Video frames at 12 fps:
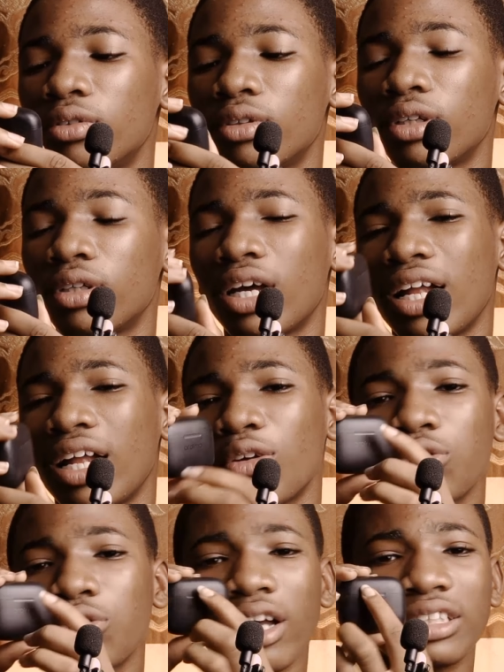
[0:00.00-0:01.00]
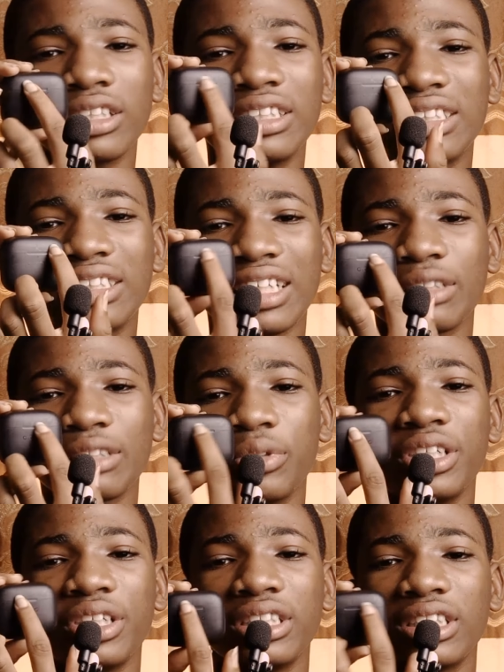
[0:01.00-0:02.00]
It also has this
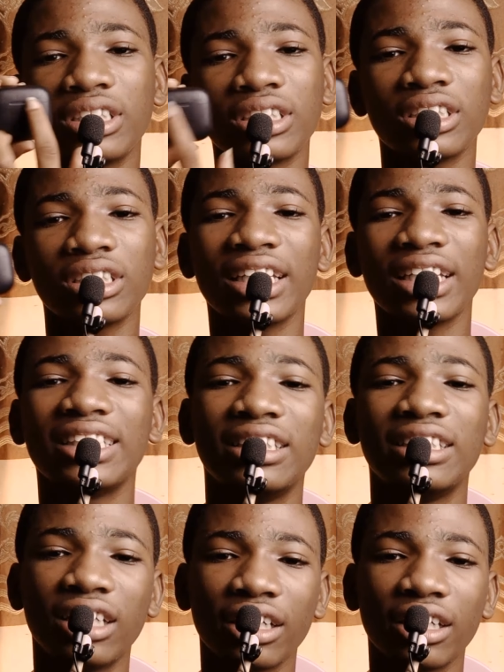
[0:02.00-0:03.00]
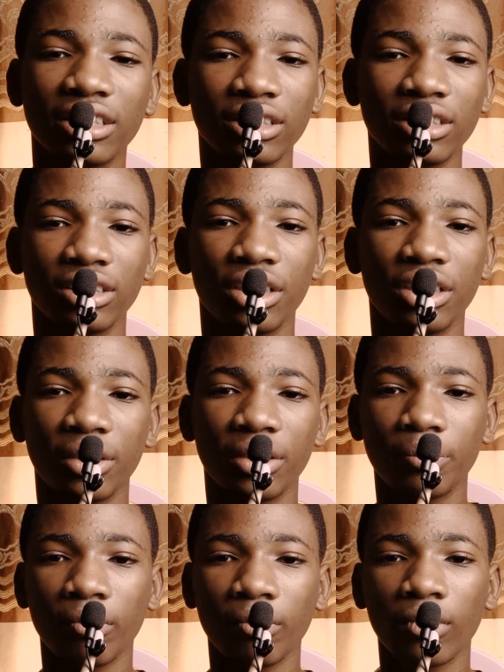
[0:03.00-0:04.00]
transparent design here.
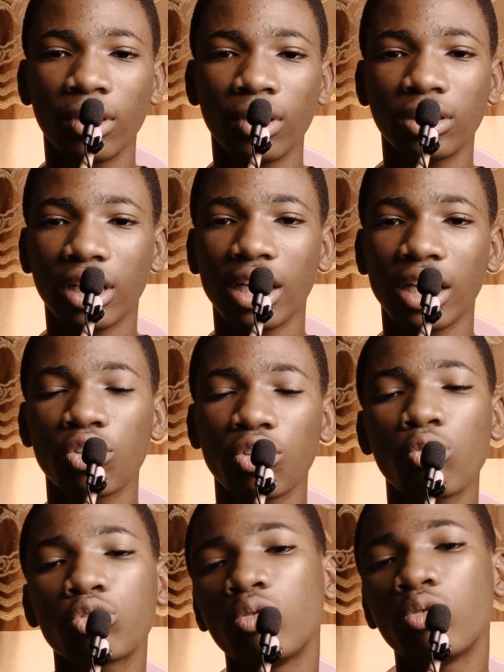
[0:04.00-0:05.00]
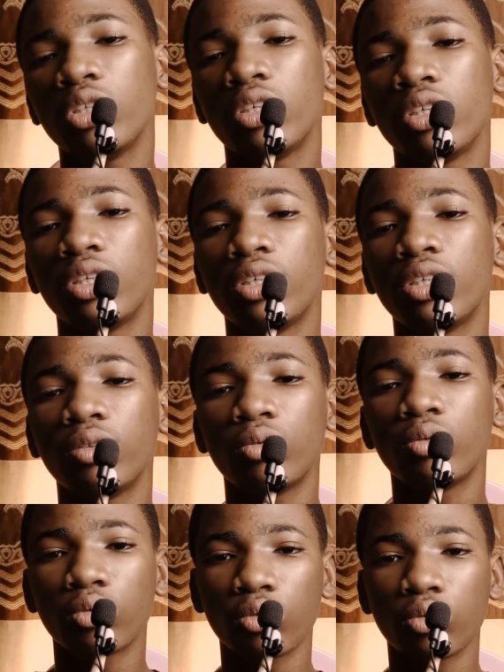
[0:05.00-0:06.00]
That is also a
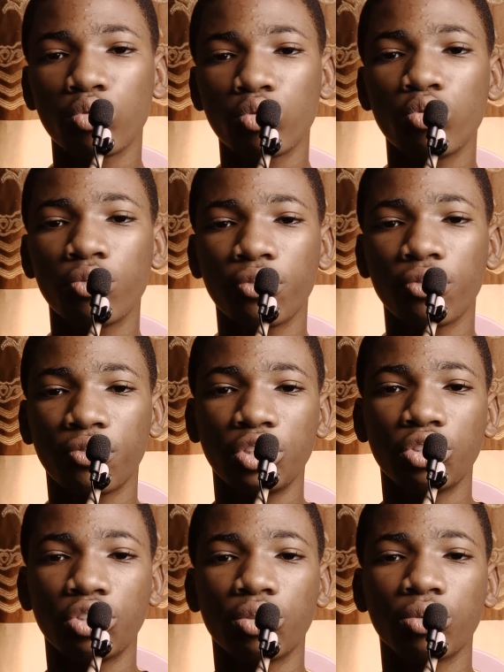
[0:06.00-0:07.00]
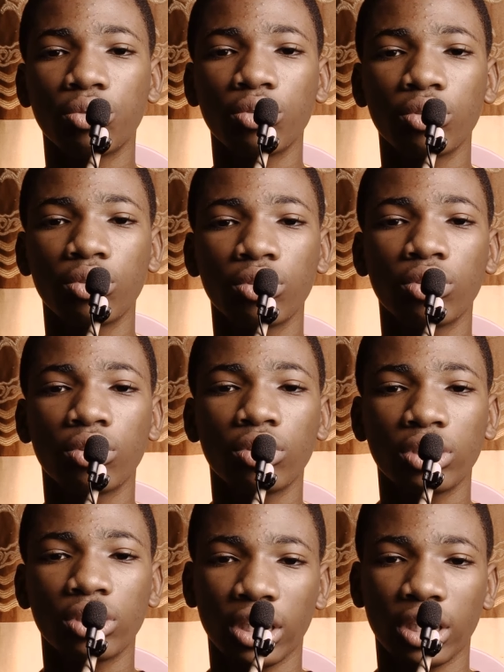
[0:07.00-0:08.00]
cool feature
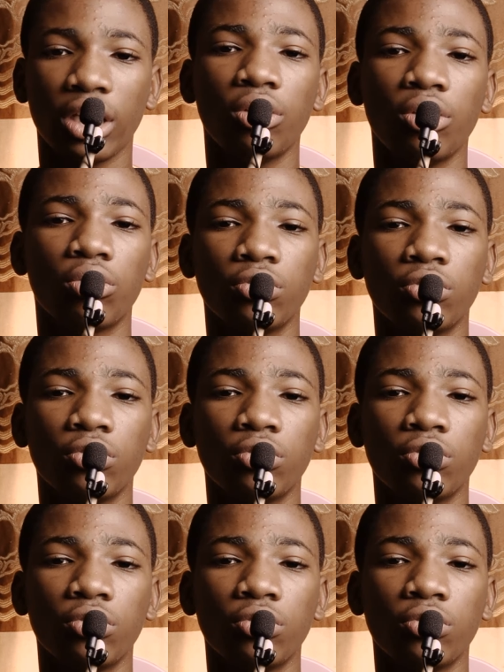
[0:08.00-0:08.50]
that I love.